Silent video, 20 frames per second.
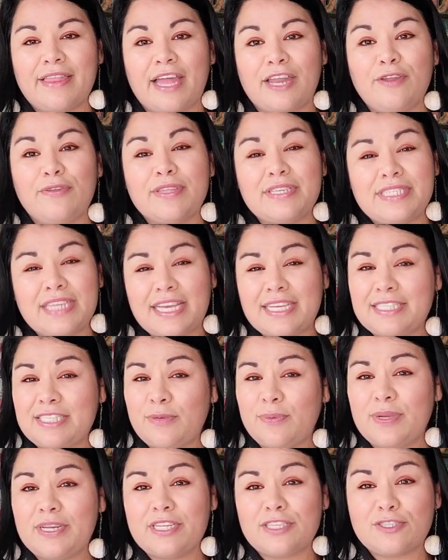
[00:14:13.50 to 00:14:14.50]
I know the
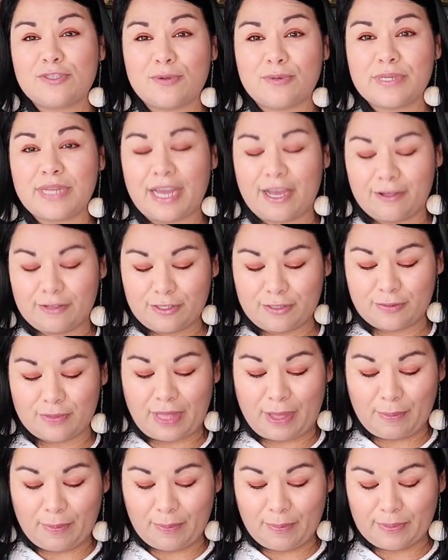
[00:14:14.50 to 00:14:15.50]
Daisy one is sold out, so
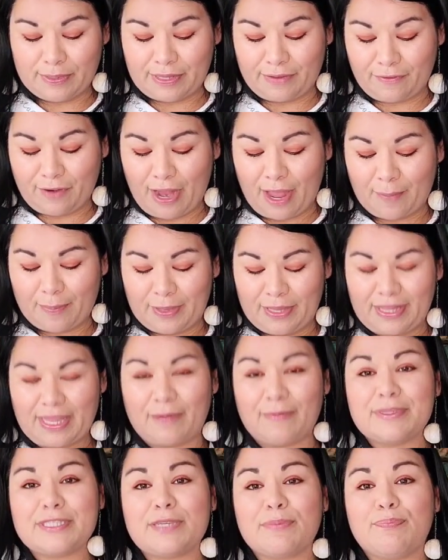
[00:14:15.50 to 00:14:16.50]
that one will never happen.
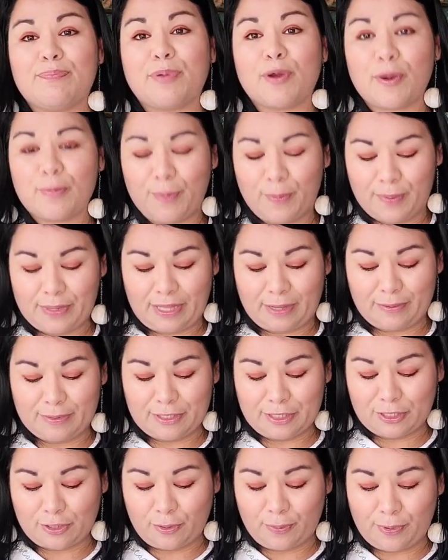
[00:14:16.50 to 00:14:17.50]
That one's a purple one. That
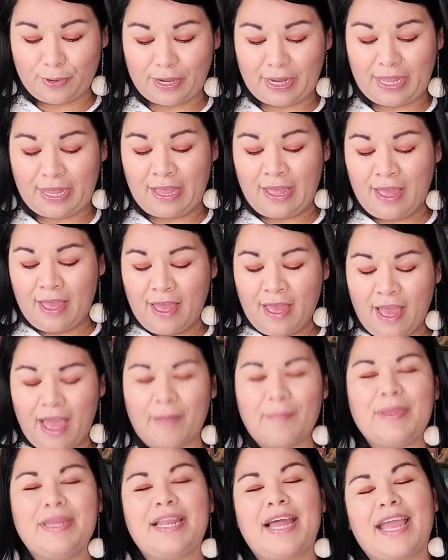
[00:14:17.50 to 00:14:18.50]
one's so pretty.
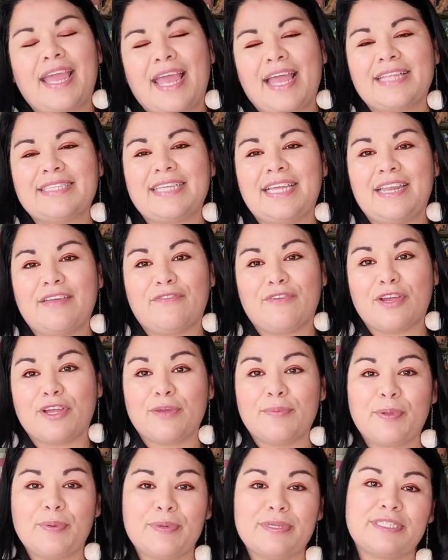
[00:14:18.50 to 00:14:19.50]
I mean, I can't say never. It
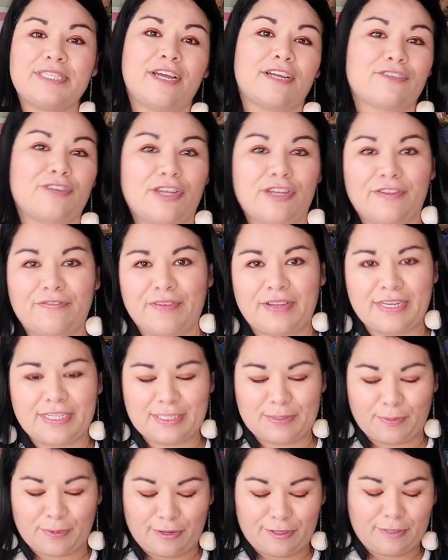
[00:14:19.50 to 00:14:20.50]
could be restocked or I could find
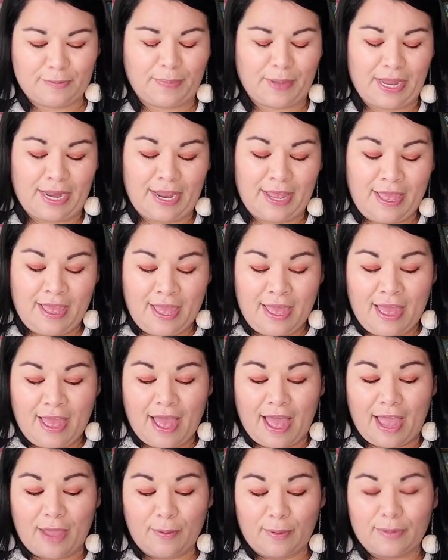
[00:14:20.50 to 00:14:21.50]
it somewhere else, but
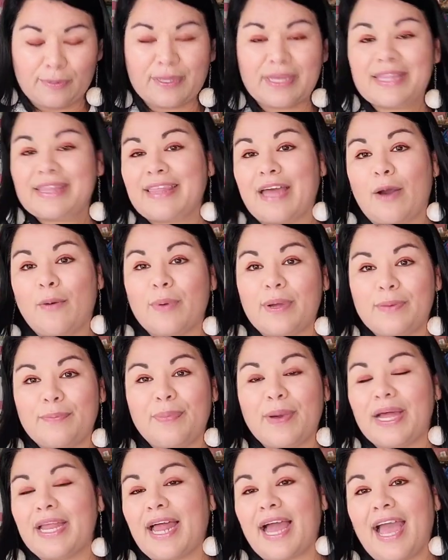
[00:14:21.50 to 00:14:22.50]
I won't get that one.
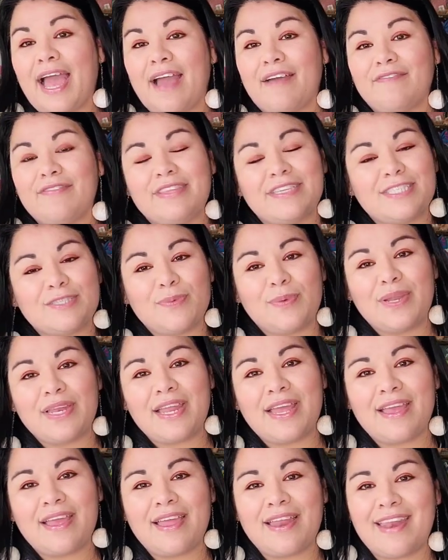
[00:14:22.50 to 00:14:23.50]
But I have this
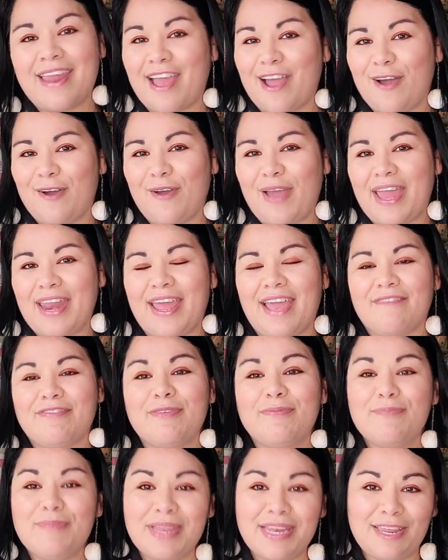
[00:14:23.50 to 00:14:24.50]
one now, and I have
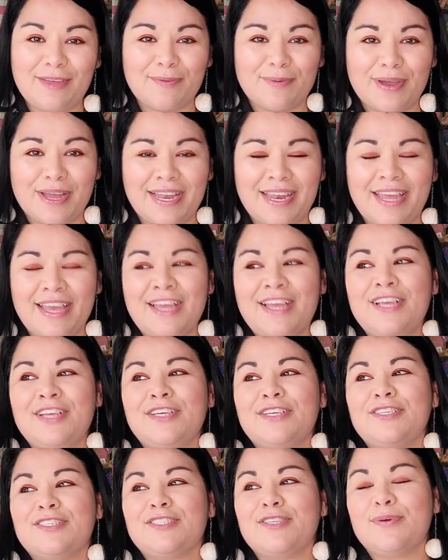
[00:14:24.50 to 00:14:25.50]
the mini one.
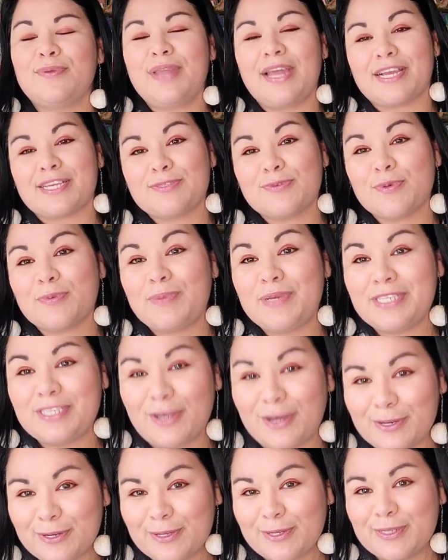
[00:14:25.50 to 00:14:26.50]
So next will be
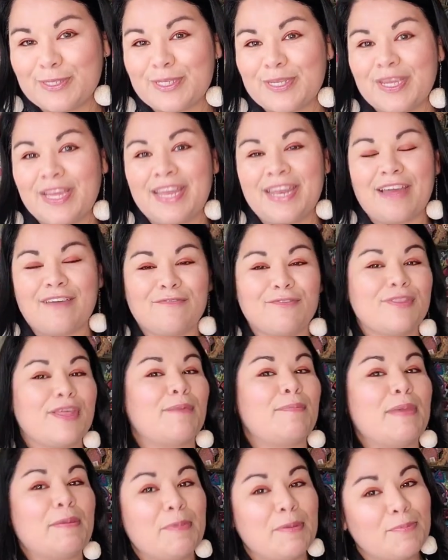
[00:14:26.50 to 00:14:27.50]
Donald, and after
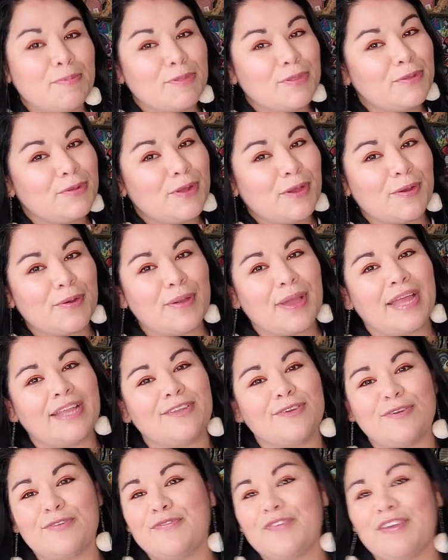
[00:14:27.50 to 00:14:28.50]
that maybe Pluto
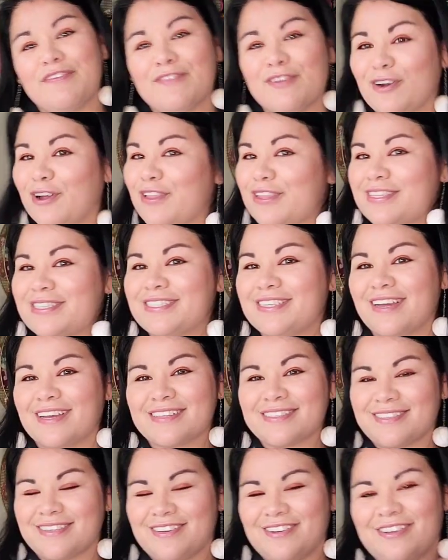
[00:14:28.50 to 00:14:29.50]
and Goofy if they're all in
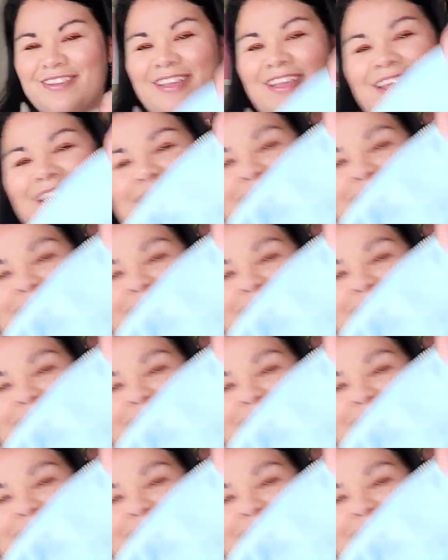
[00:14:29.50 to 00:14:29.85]
stock still.